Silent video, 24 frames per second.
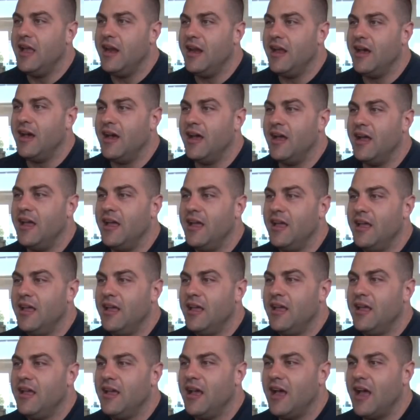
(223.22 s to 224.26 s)
And I
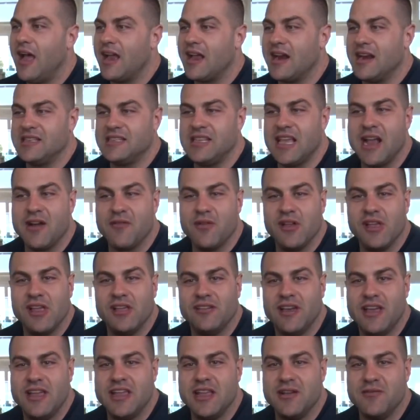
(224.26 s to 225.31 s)
gotta say, I really
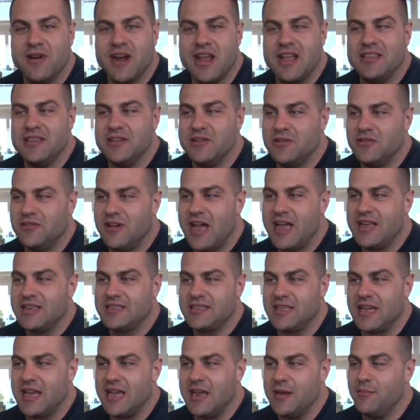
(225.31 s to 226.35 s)
like it when I do.
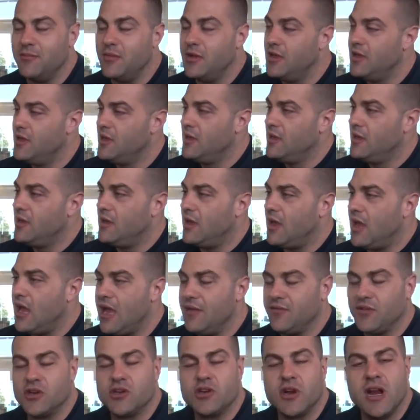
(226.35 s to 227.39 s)
Last time,
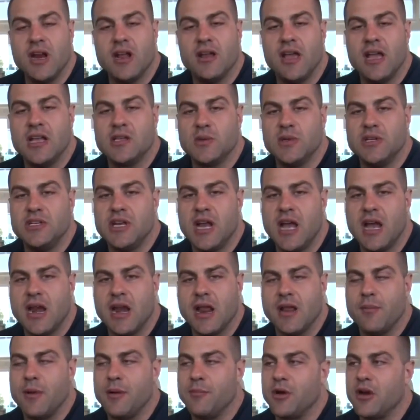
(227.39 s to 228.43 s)
after training legs with John,
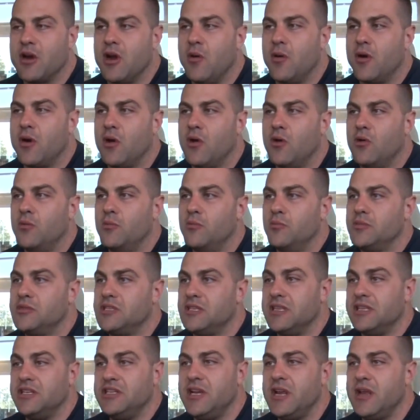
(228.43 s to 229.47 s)
I remember going home
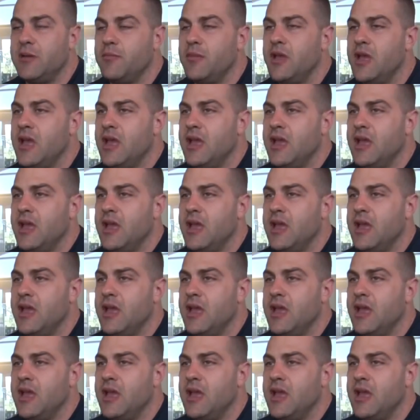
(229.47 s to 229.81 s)
to the gym